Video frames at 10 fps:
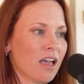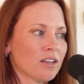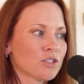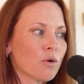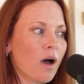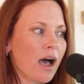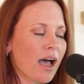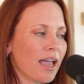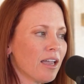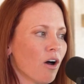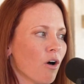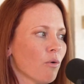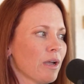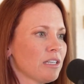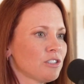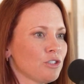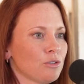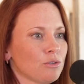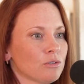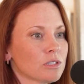So I always
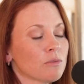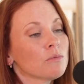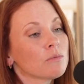used